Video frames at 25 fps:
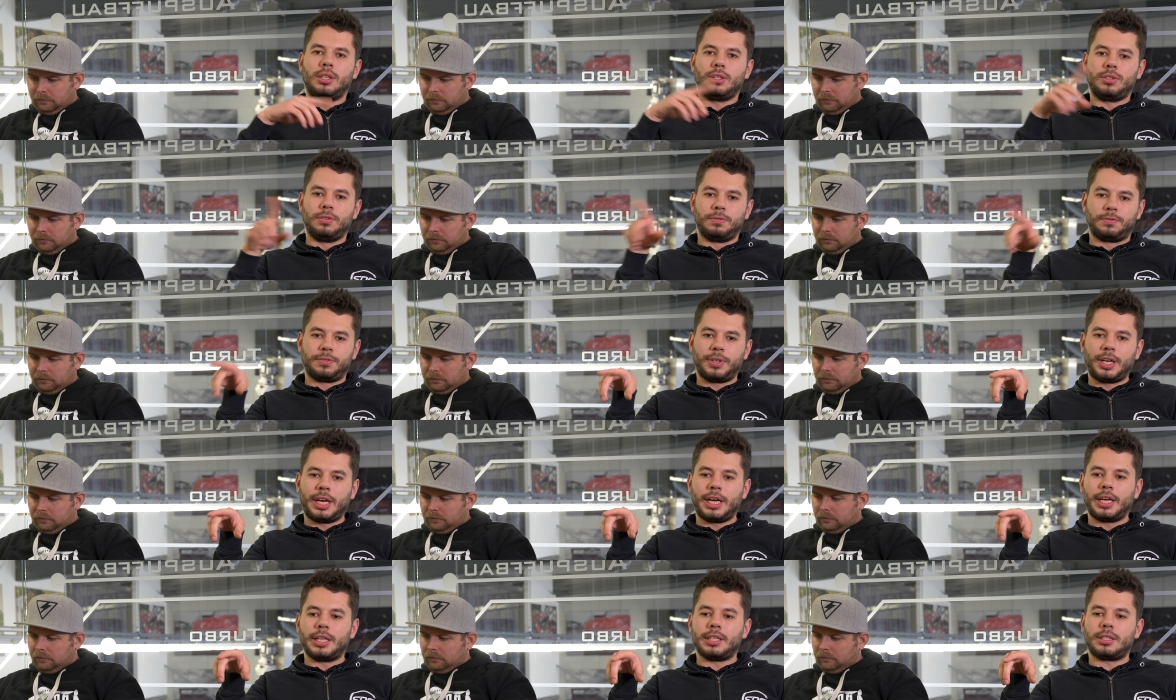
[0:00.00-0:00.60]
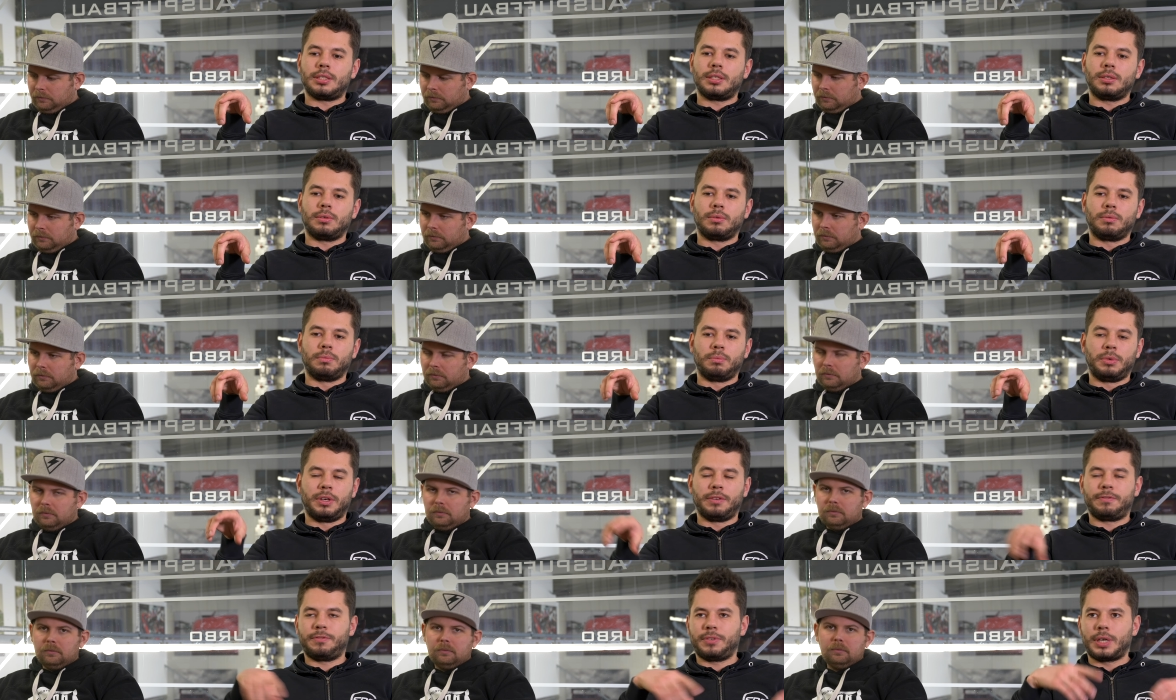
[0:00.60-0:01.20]
Speaker 1: to find
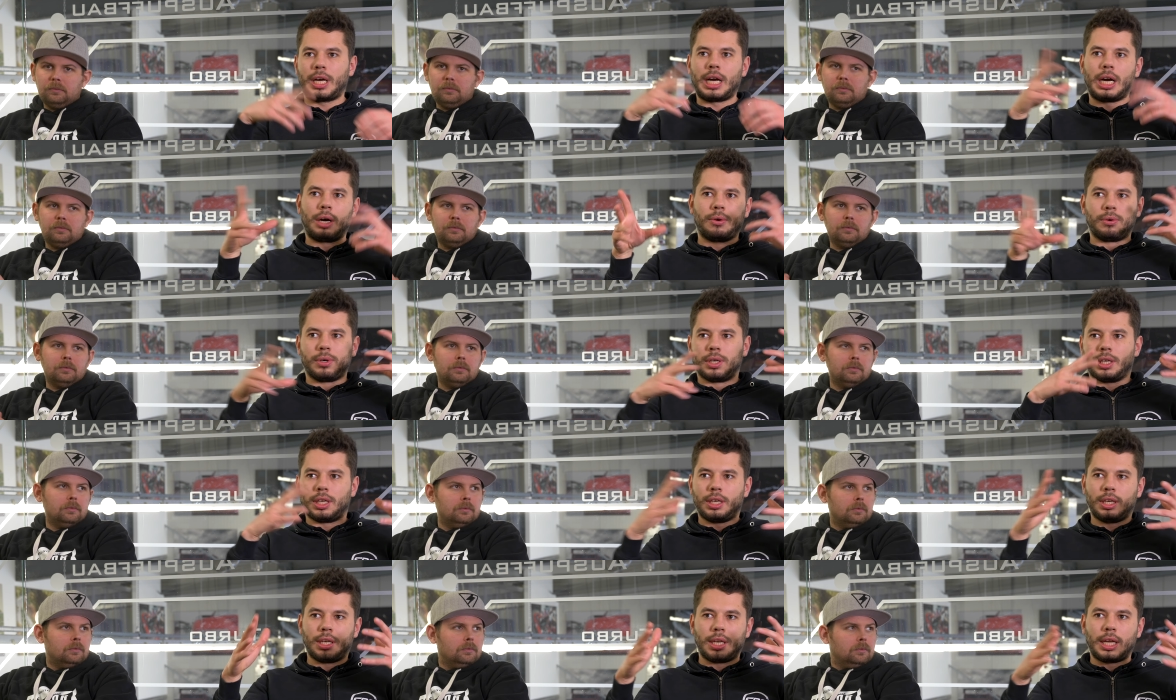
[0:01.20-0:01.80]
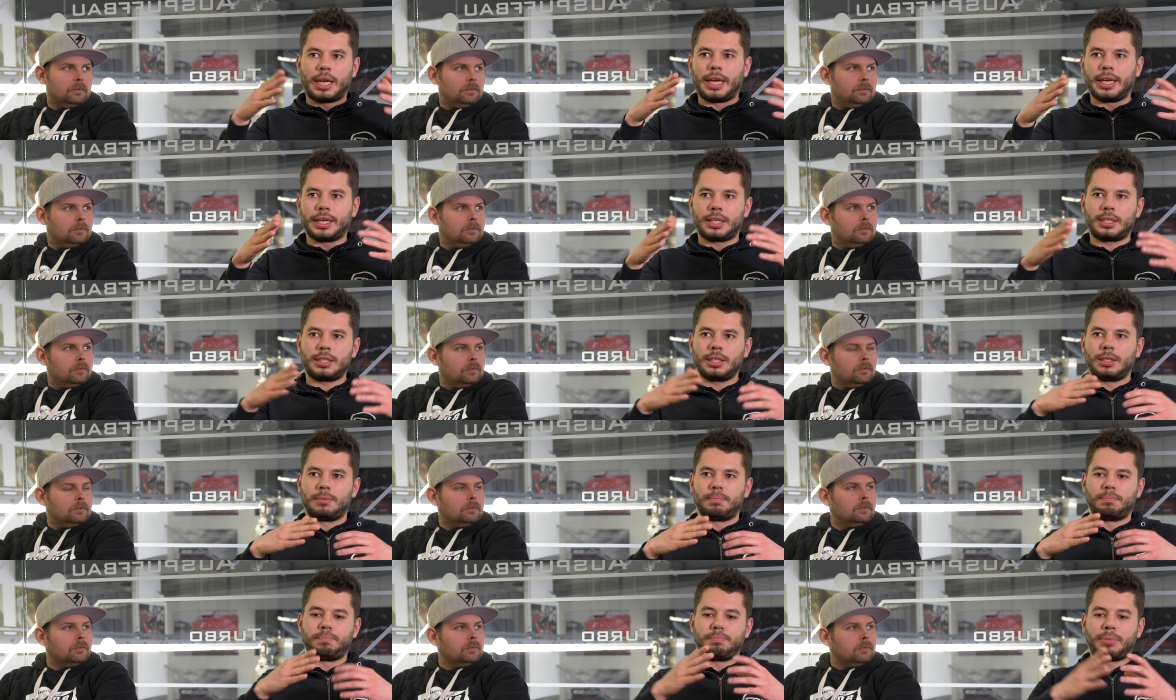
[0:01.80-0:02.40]
with our
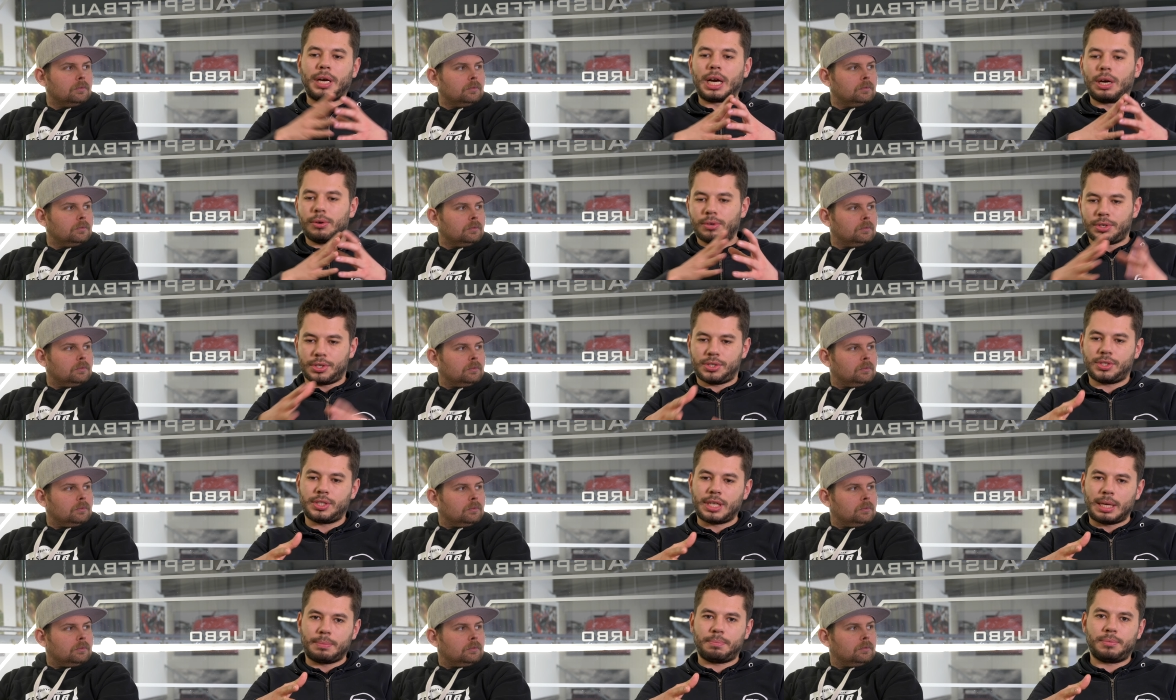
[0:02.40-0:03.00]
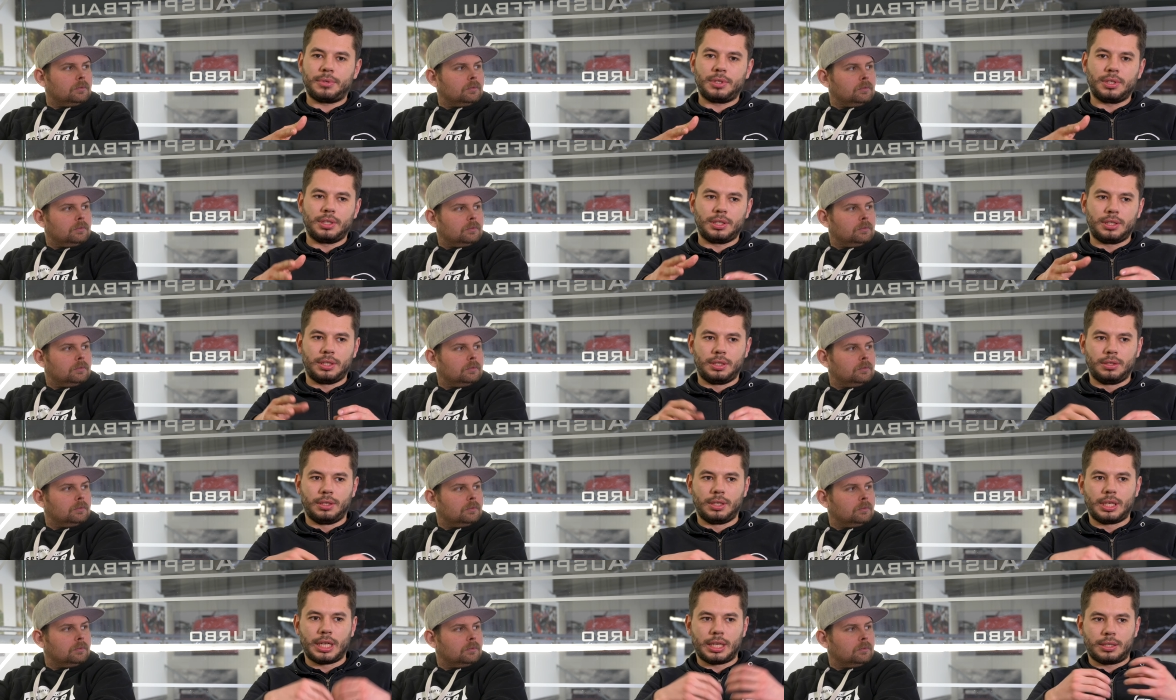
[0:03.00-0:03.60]
like um, power step
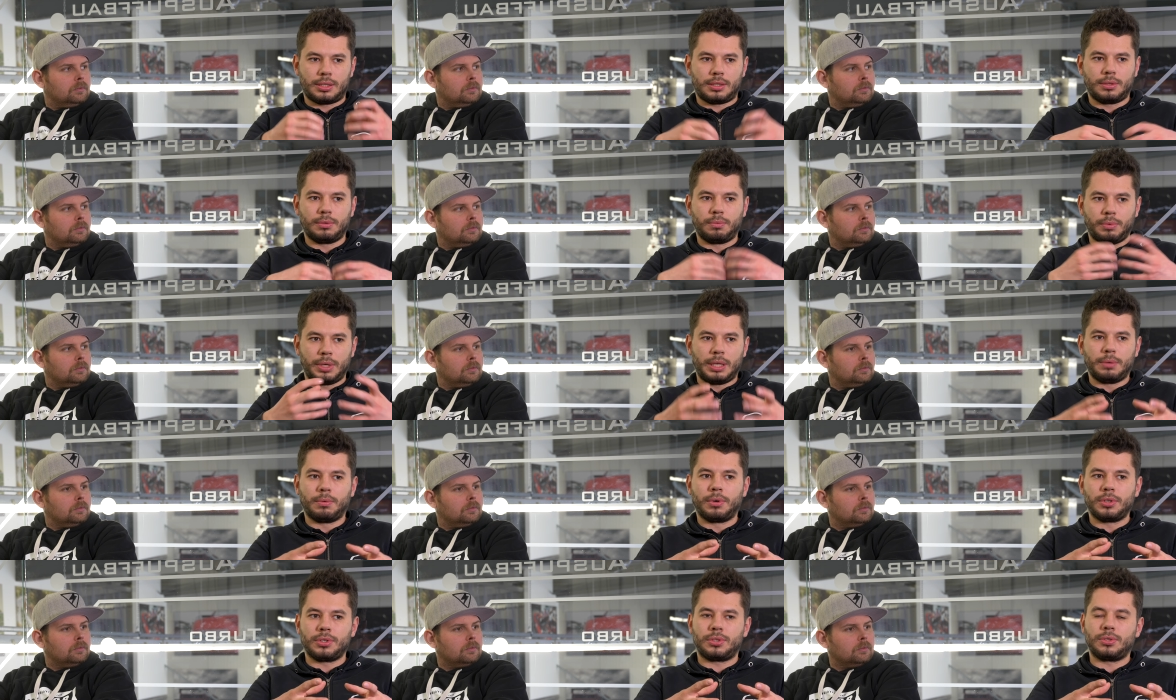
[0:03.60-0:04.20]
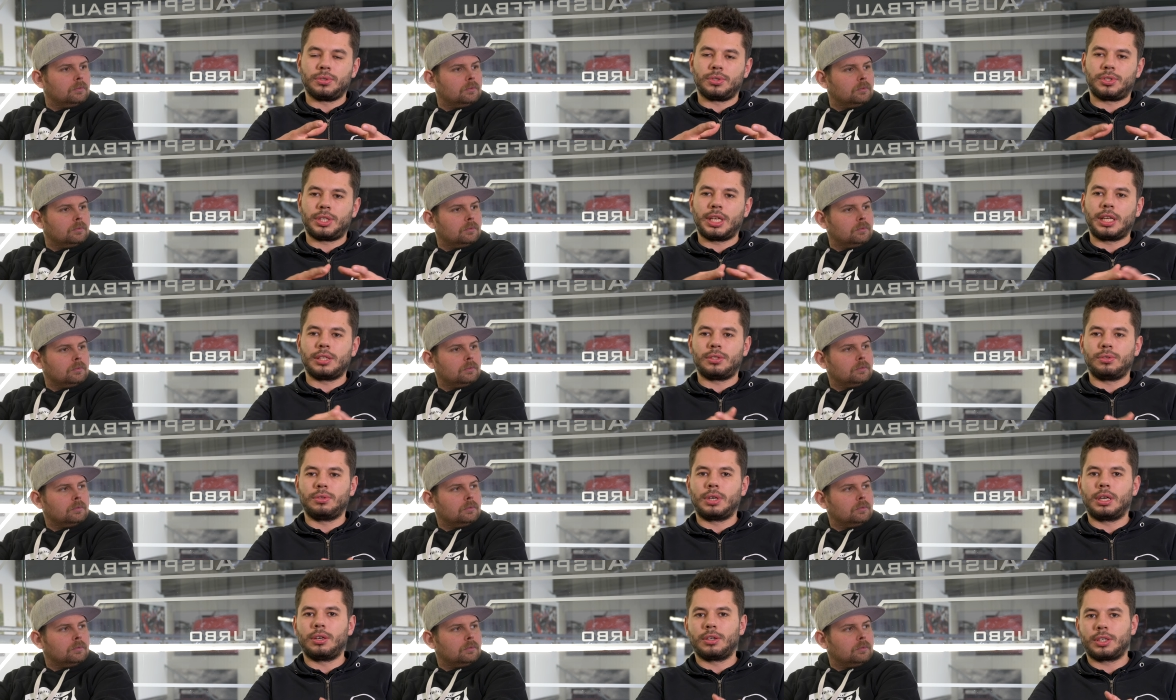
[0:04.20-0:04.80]
that we want to
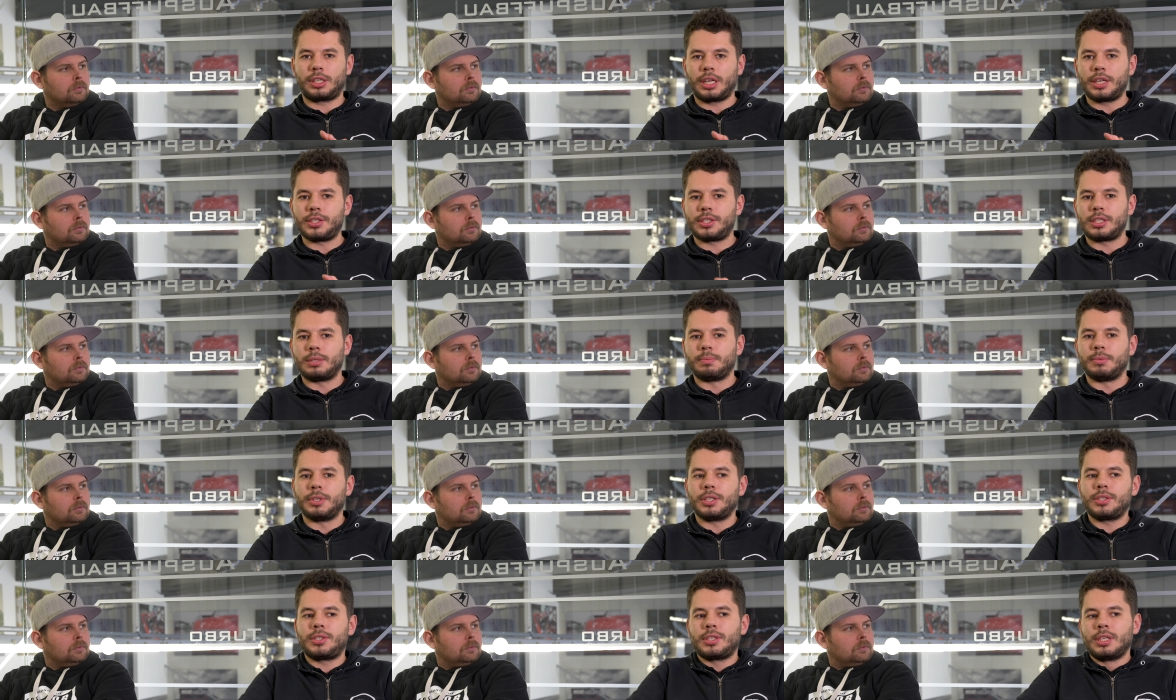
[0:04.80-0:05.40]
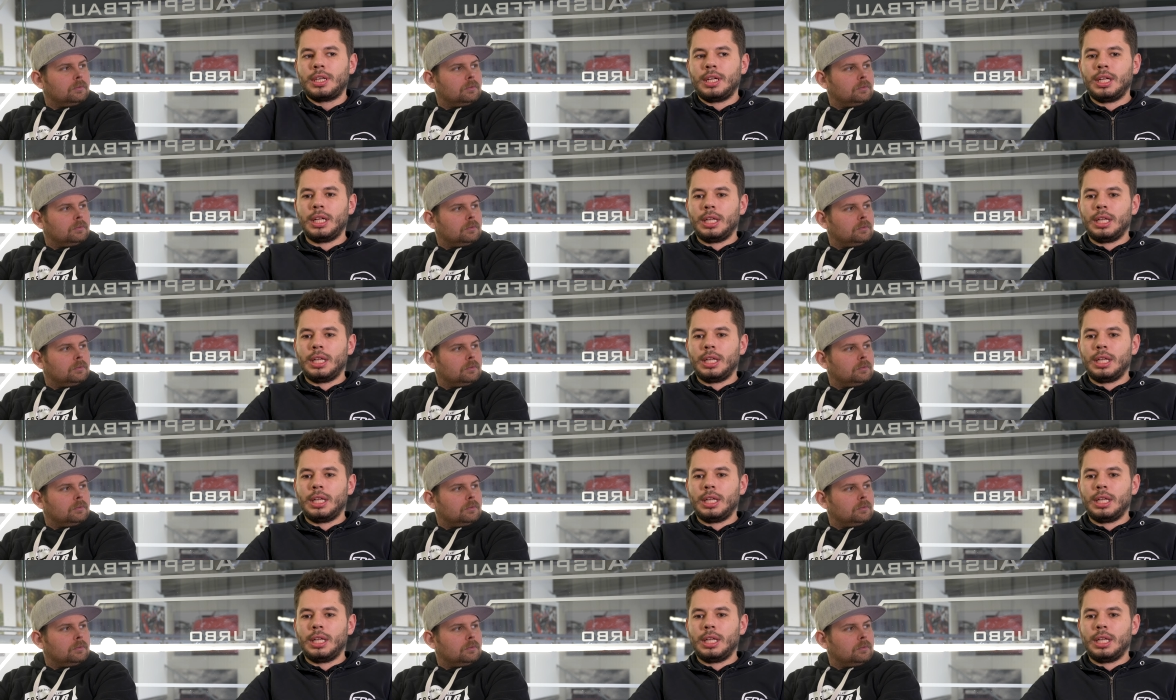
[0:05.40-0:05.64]
sell to our customers